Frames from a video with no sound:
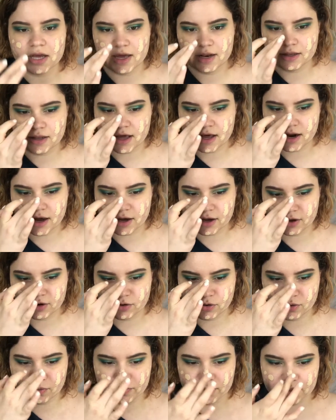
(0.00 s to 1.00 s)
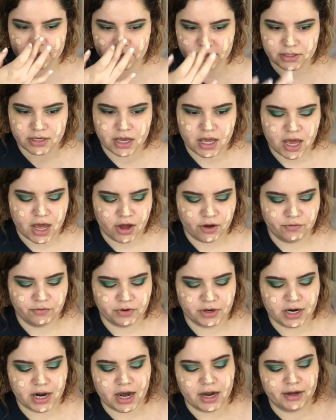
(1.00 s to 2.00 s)
and that I can always
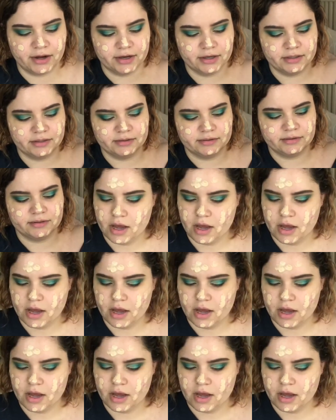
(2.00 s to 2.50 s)
rely on.